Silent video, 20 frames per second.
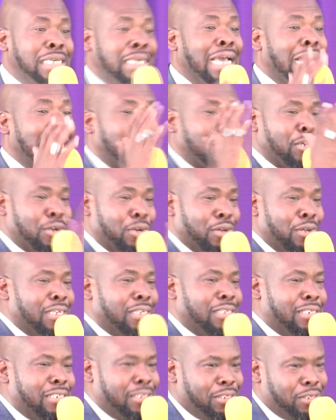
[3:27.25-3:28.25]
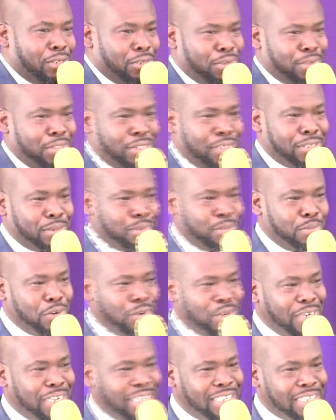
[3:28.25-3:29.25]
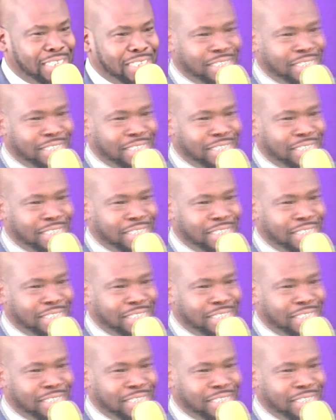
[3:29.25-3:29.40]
acknowledges you this morning.